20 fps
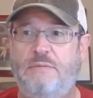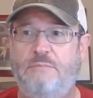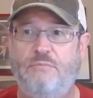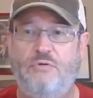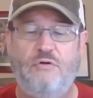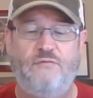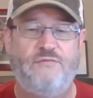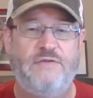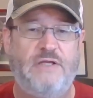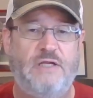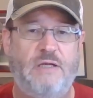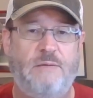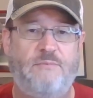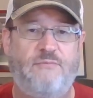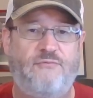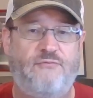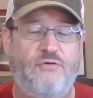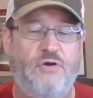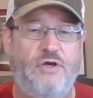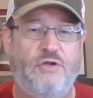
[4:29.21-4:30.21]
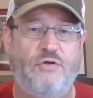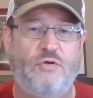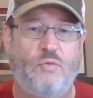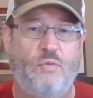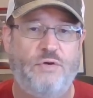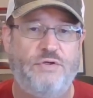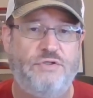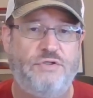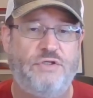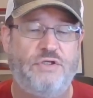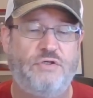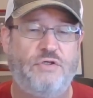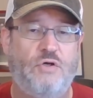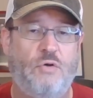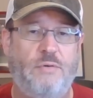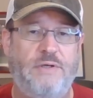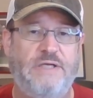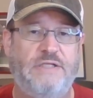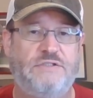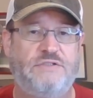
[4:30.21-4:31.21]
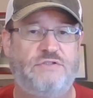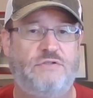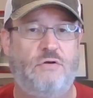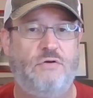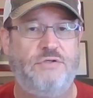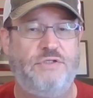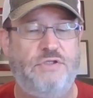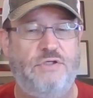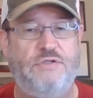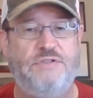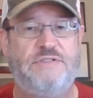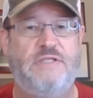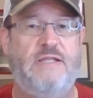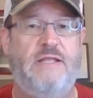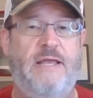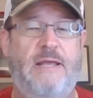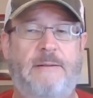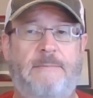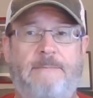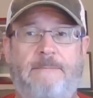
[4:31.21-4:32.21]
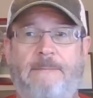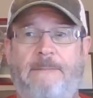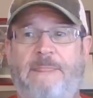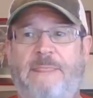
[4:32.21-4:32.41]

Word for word: Move that up front to where you can go ahead and start using that.